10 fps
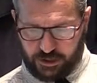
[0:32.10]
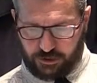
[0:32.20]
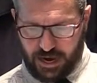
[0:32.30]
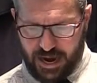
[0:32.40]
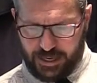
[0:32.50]
the
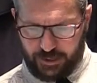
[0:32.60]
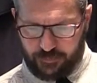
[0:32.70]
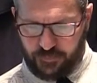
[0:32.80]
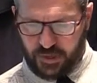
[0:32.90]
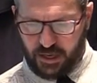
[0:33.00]
dragon,
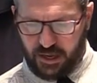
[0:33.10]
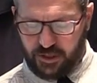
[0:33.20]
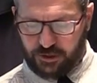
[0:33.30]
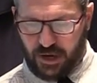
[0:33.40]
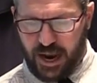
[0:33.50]
and
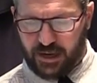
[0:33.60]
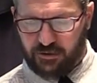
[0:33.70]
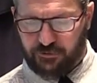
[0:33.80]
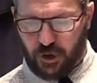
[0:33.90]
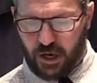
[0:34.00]
the
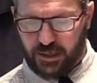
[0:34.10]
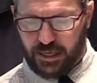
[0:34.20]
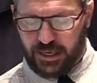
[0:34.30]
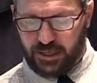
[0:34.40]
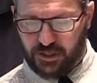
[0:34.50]
dragon fought
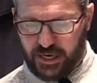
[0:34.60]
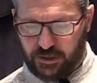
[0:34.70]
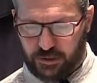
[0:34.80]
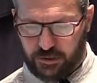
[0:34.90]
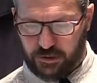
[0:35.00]
and his
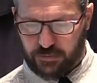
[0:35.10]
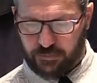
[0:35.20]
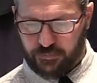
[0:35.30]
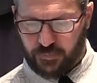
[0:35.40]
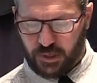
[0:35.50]
angels.
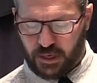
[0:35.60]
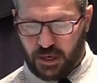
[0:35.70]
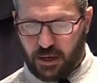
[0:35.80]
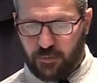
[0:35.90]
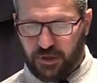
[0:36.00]

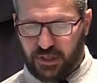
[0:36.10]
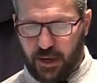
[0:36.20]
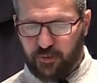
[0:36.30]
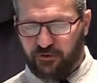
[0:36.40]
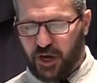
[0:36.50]
But
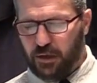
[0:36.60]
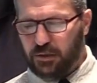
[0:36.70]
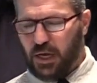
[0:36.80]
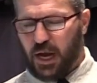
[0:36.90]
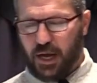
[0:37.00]
they
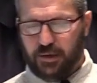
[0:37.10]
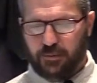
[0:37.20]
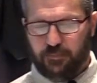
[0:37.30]
prevailed not,